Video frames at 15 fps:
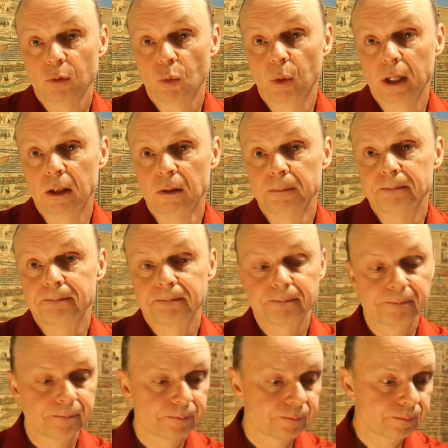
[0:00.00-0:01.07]
Well,
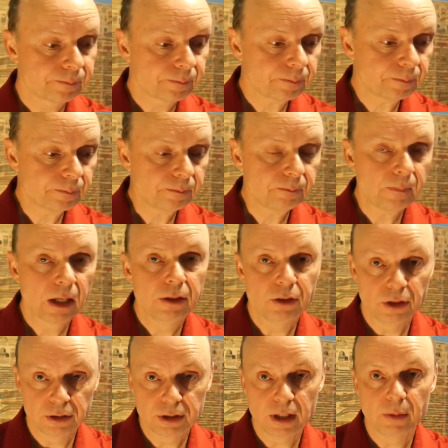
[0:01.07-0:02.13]

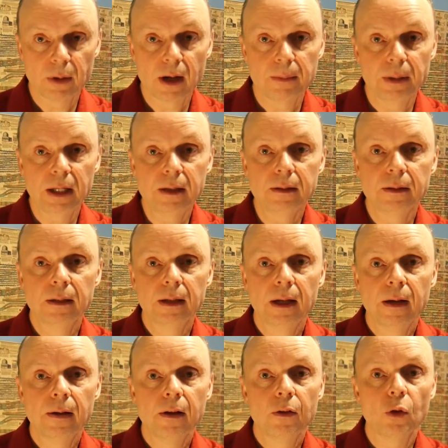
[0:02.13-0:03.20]
do you see what I mean?
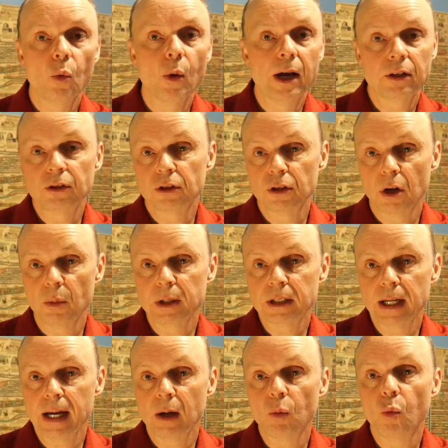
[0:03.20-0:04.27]
The West has
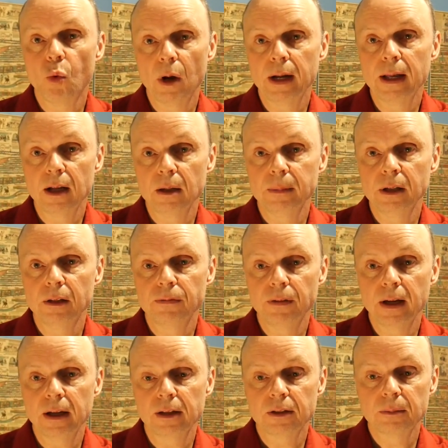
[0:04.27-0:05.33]
always had one enemy to
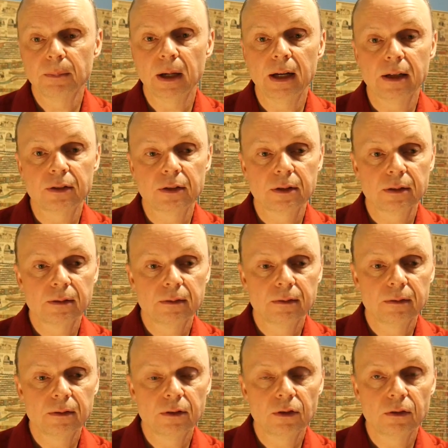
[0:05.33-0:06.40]
face, but it's
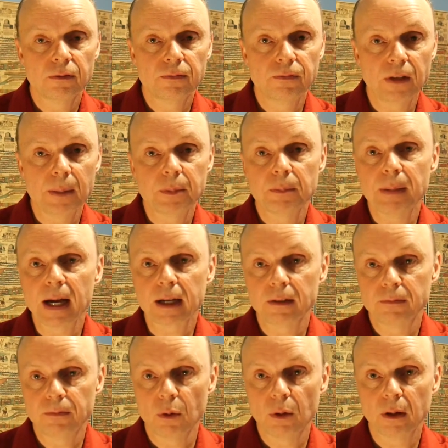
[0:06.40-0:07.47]
flipped back
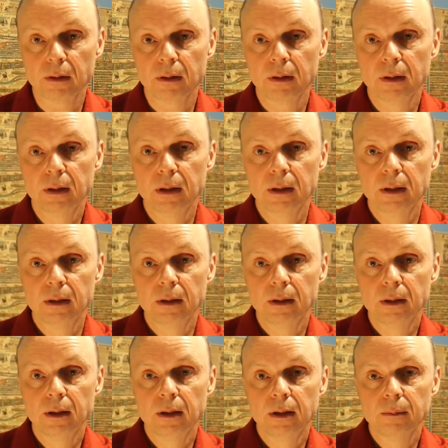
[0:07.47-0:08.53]
and forth
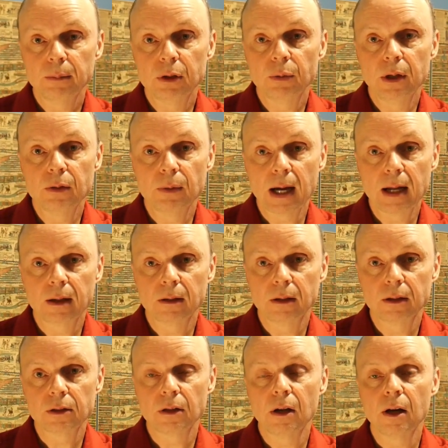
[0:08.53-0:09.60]
between radical
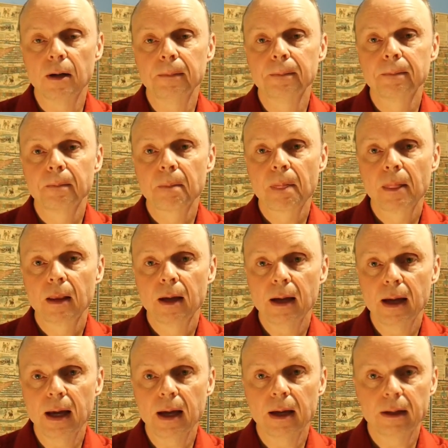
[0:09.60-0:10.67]
Islam
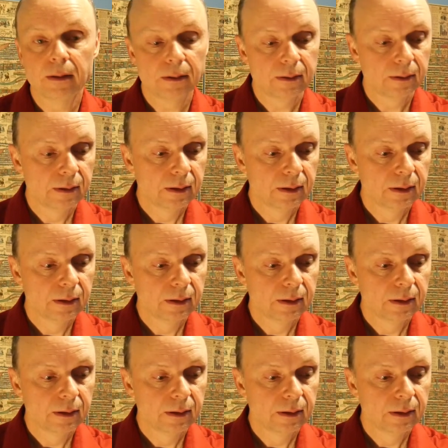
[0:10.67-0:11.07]
and